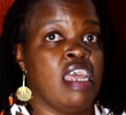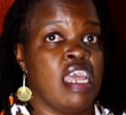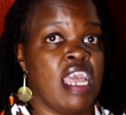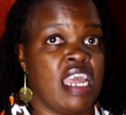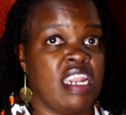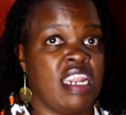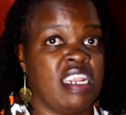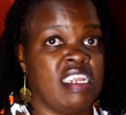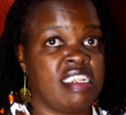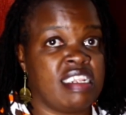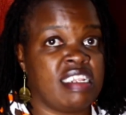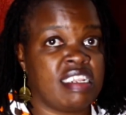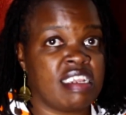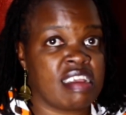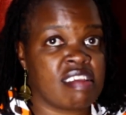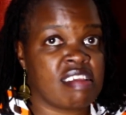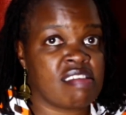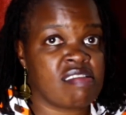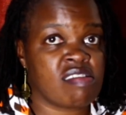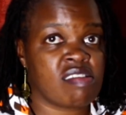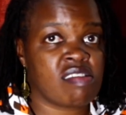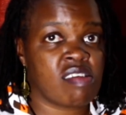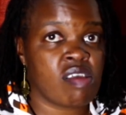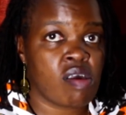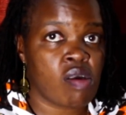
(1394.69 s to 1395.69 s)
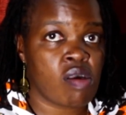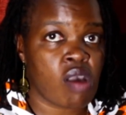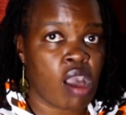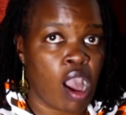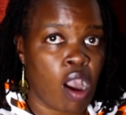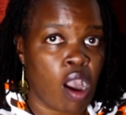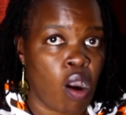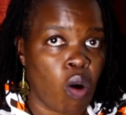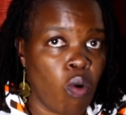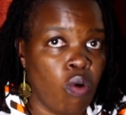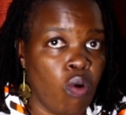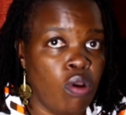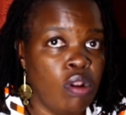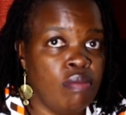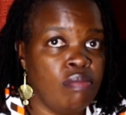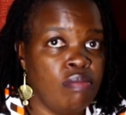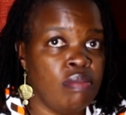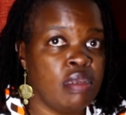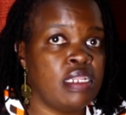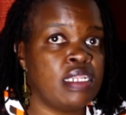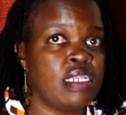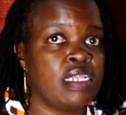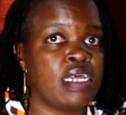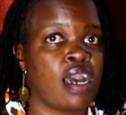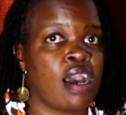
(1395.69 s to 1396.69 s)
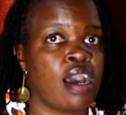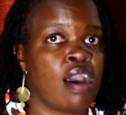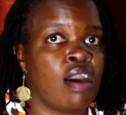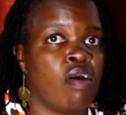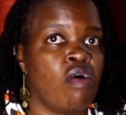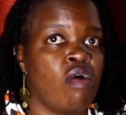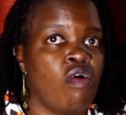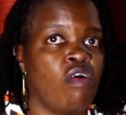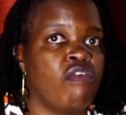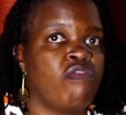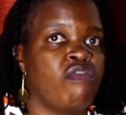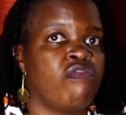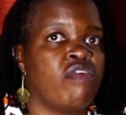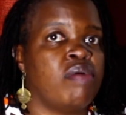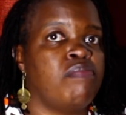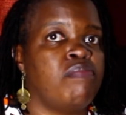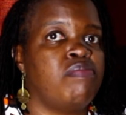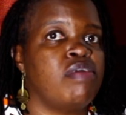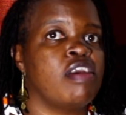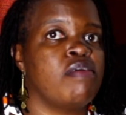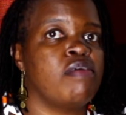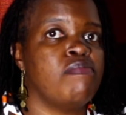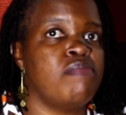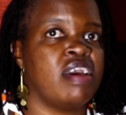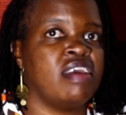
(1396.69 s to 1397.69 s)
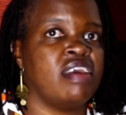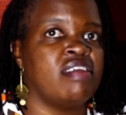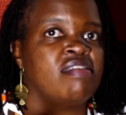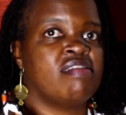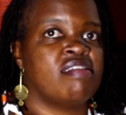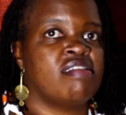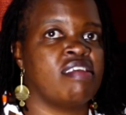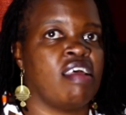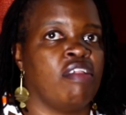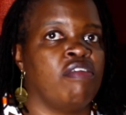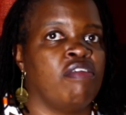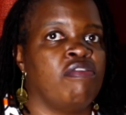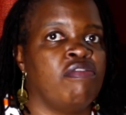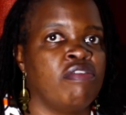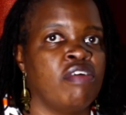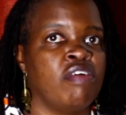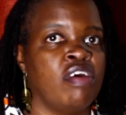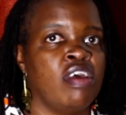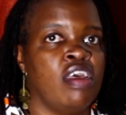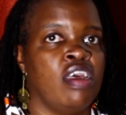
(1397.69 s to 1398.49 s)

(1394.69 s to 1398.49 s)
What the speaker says: and it takes a whole meter of fabric by itself.